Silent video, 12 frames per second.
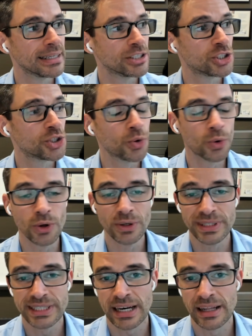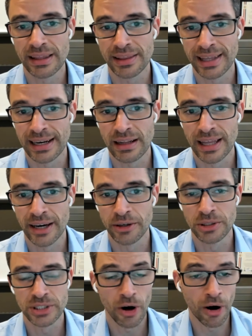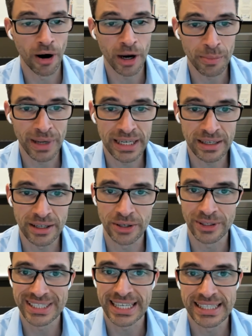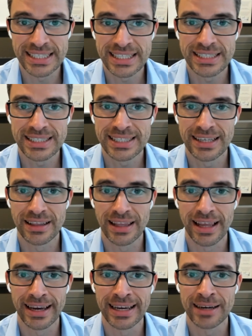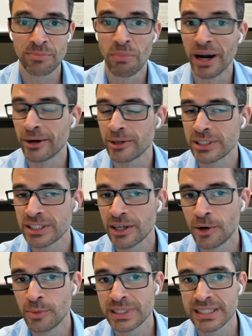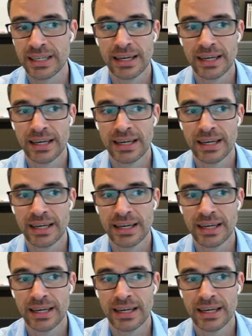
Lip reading: tools that allow you to augment your senses, like microscopes,